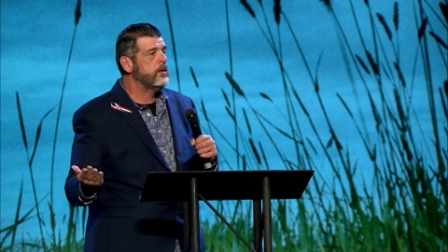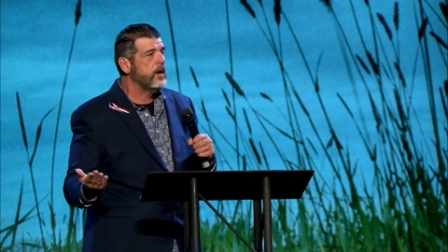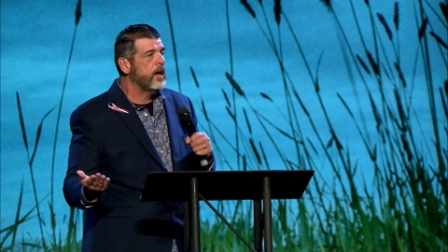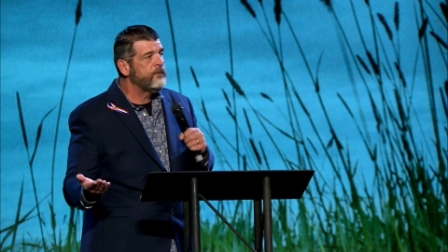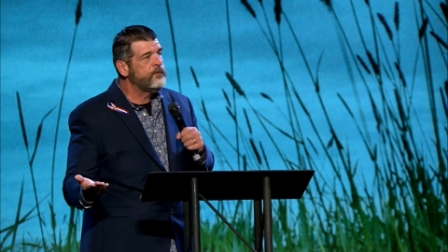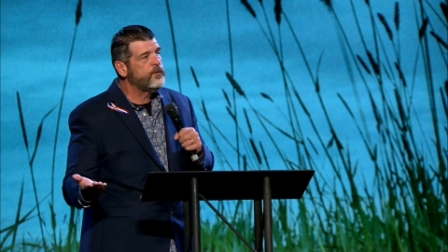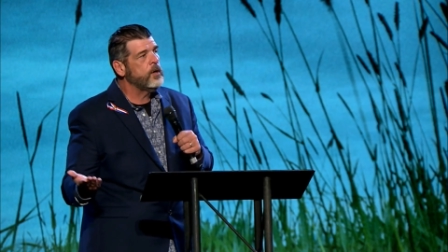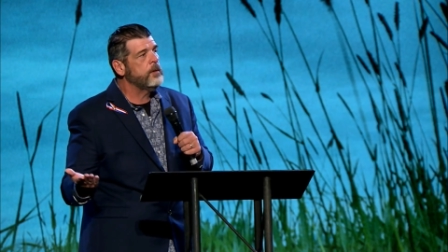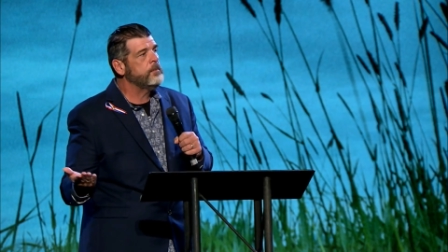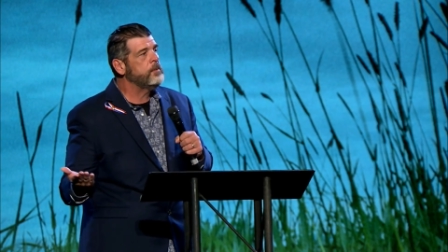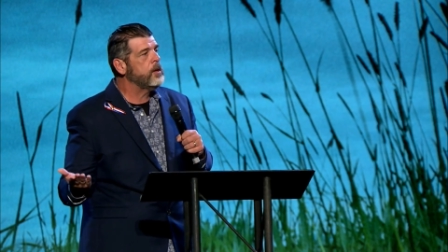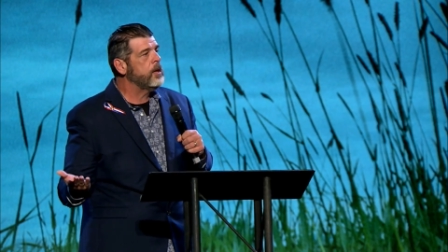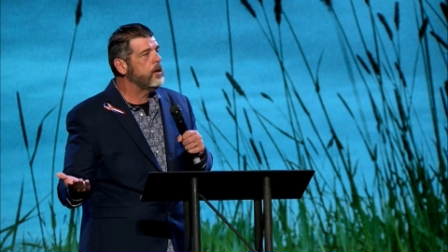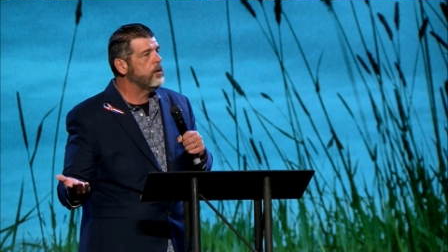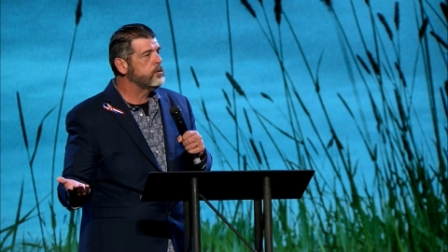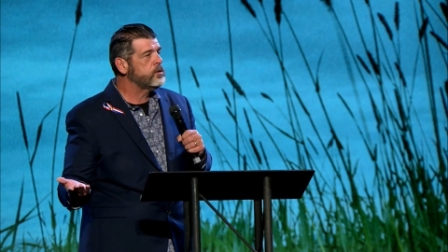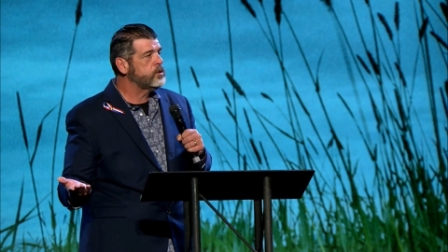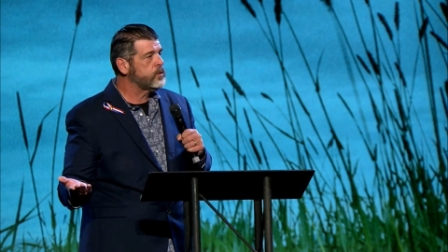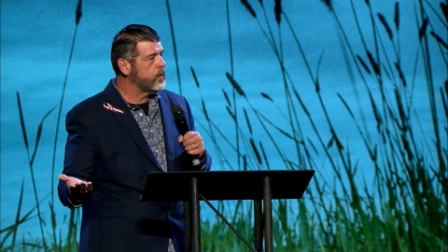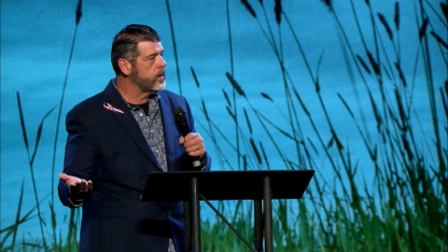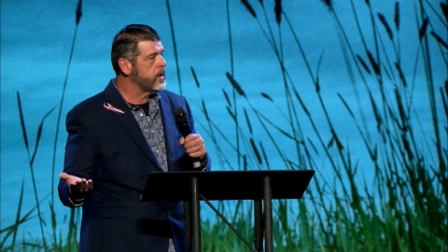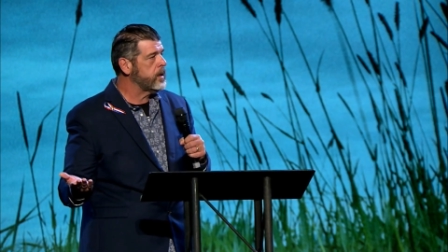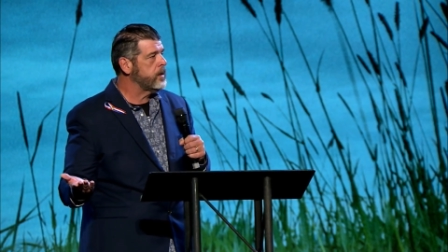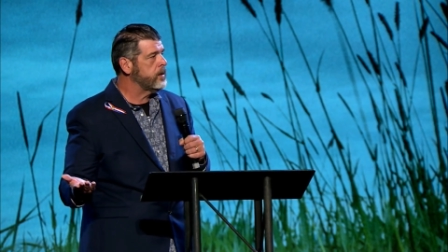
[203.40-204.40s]
if you're below
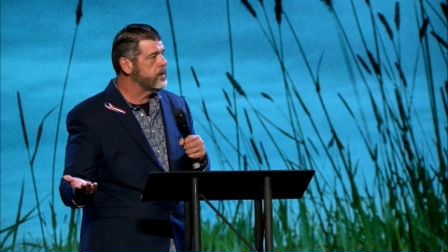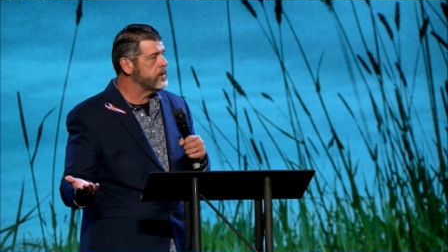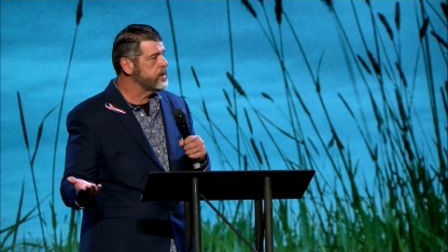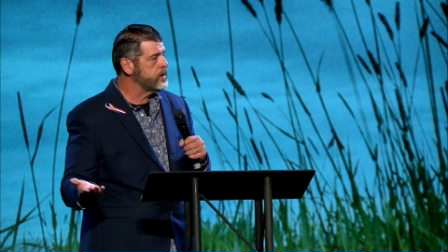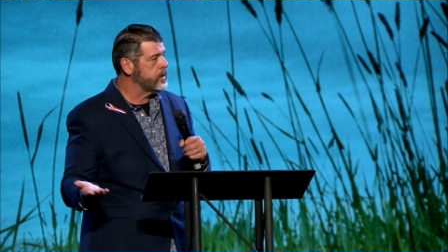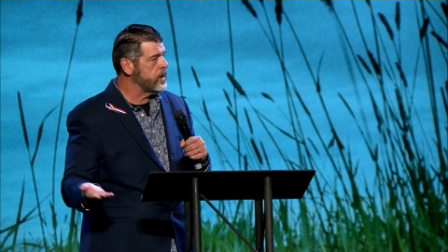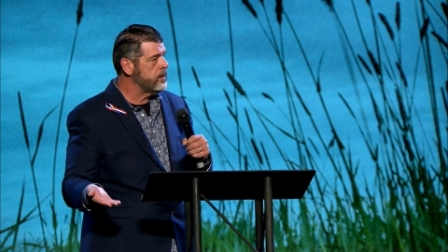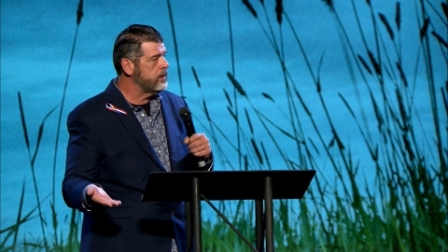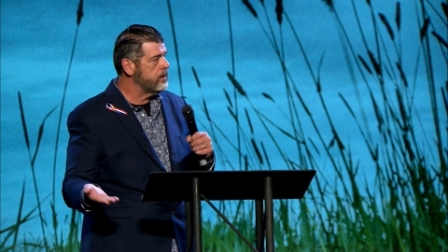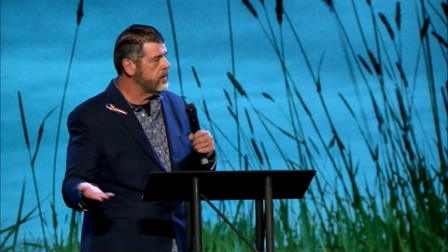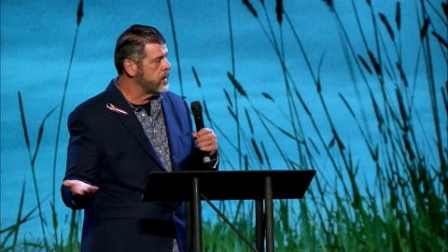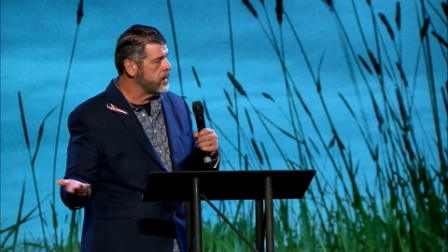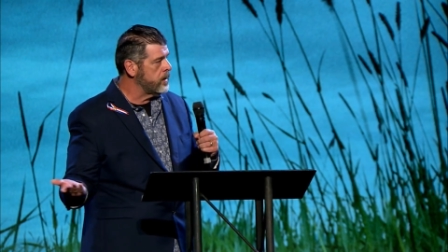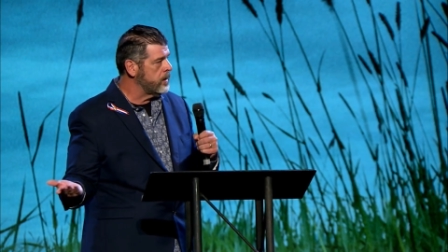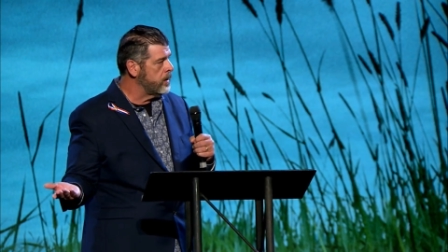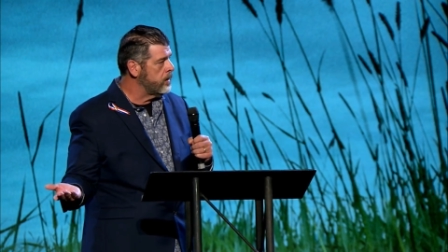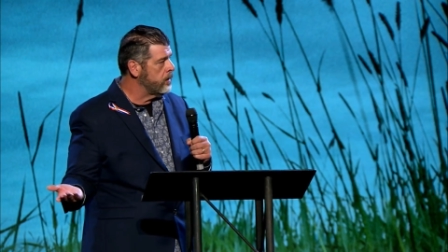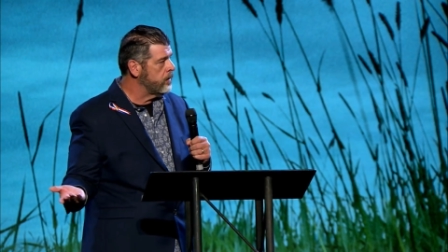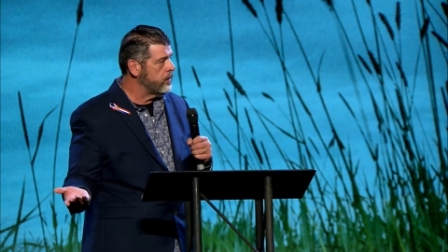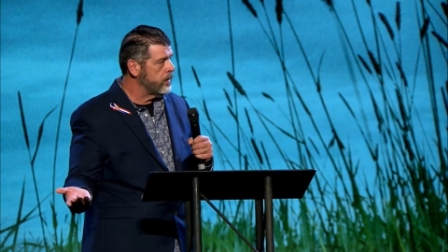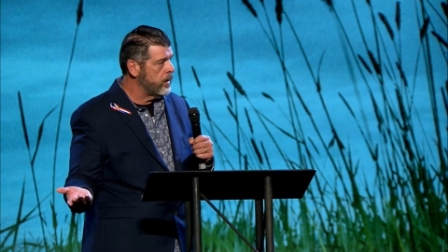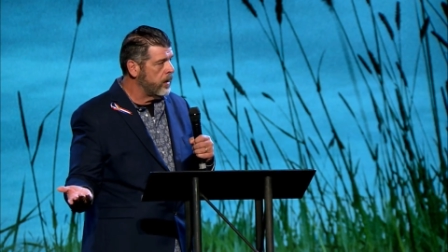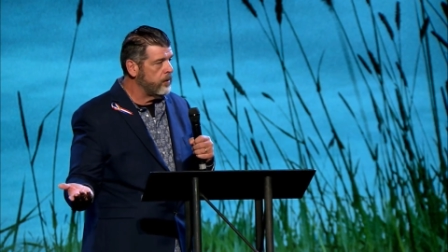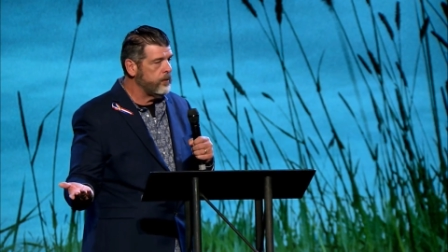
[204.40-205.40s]
twenty years old and you
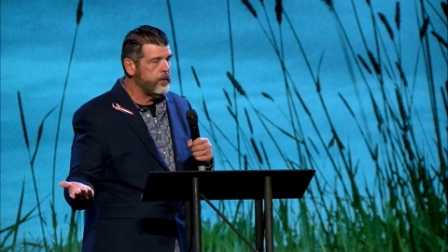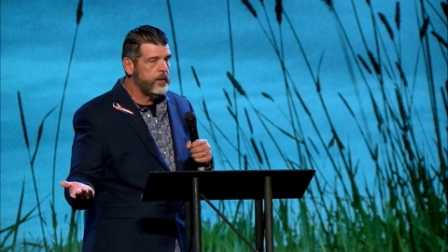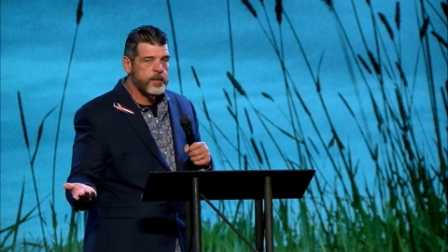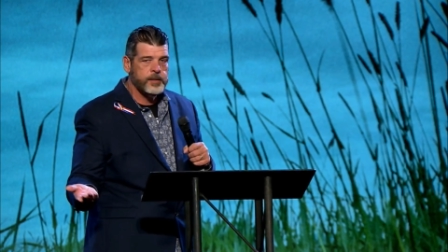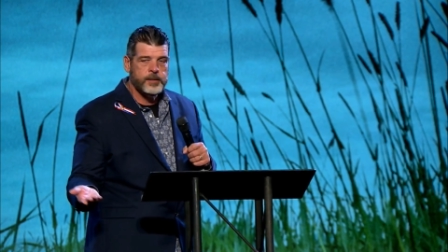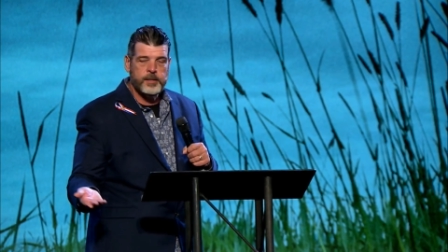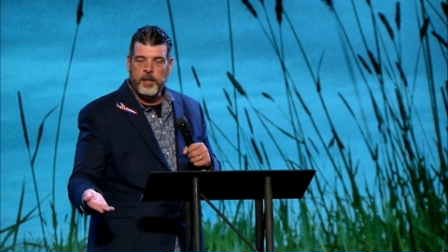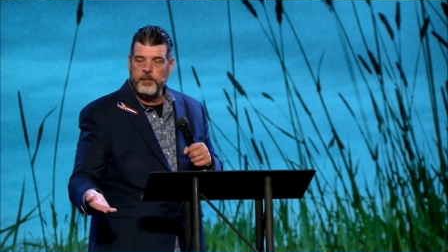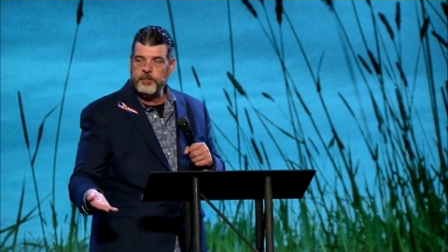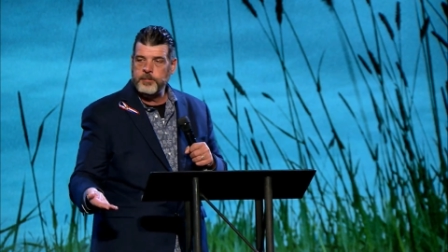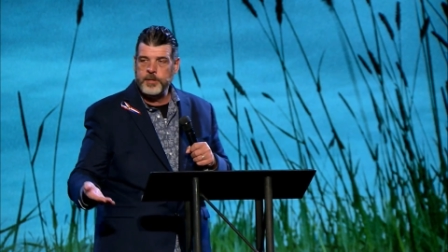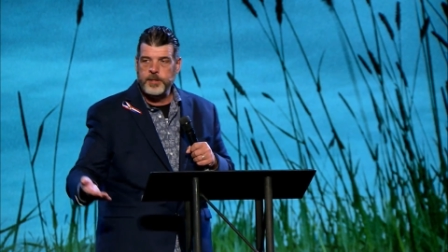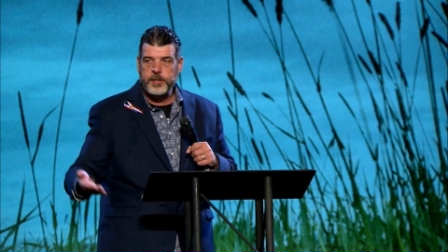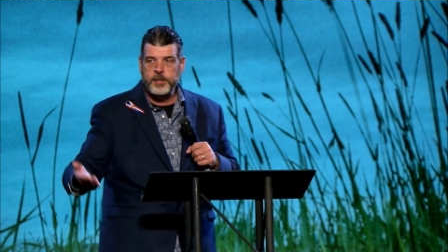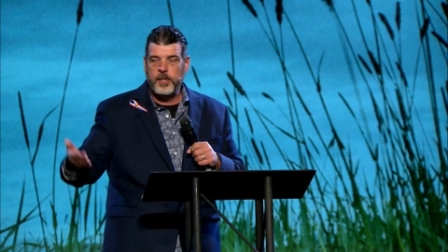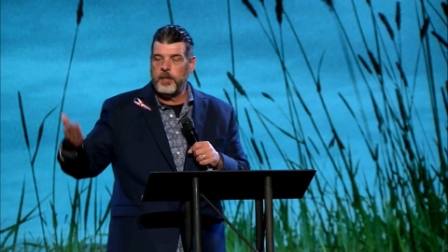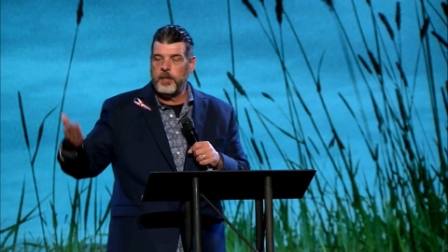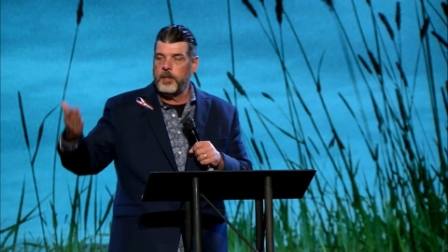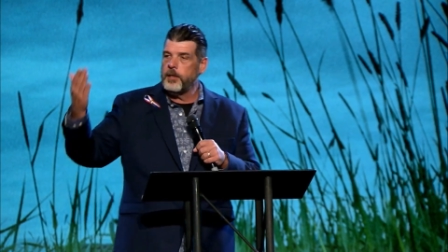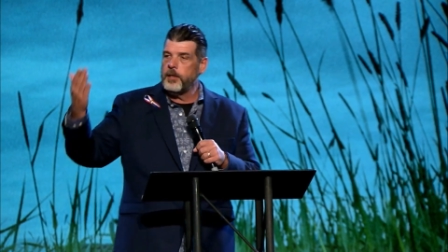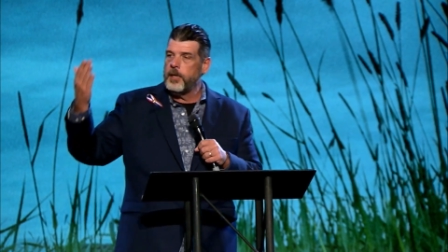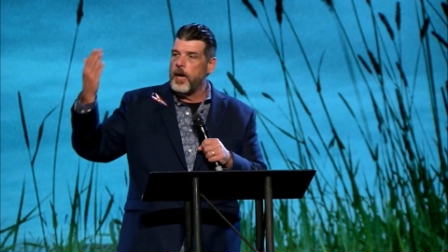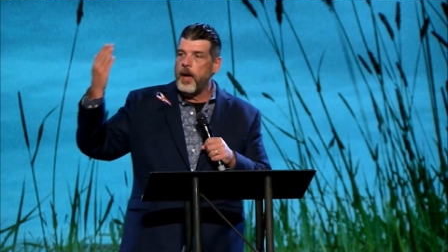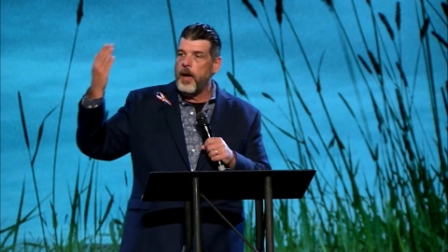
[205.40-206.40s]
don't know this, I'm just gonna